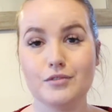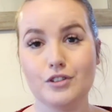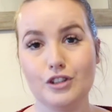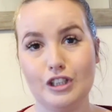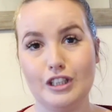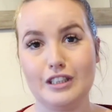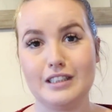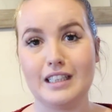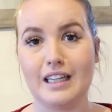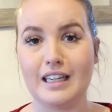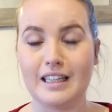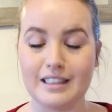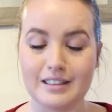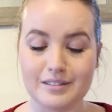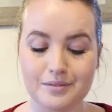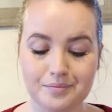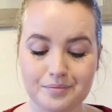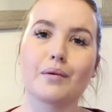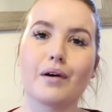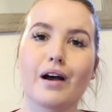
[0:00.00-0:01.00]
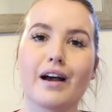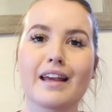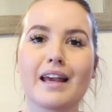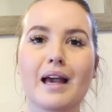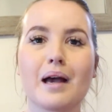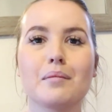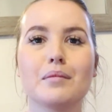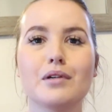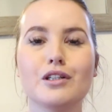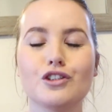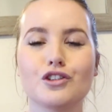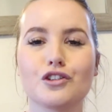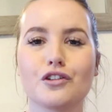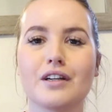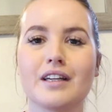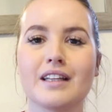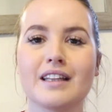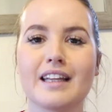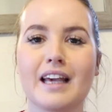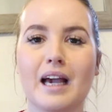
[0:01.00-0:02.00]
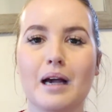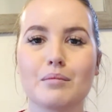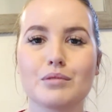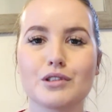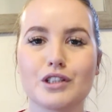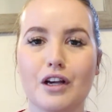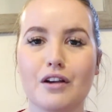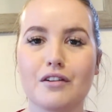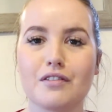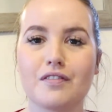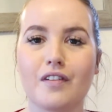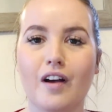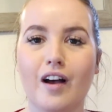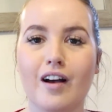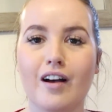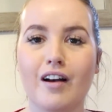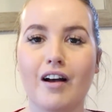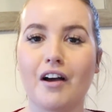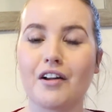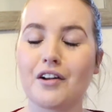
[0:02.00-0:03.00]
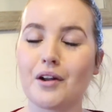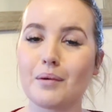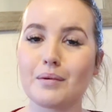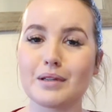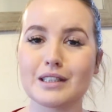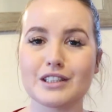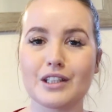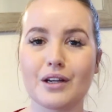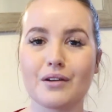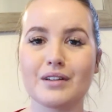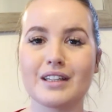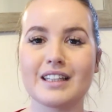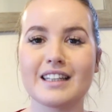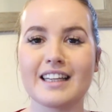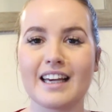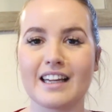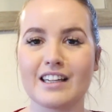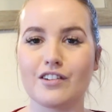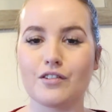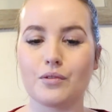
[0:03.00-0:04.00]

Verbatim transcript: just saying. So I am enjoying the app so far. I know it's only the end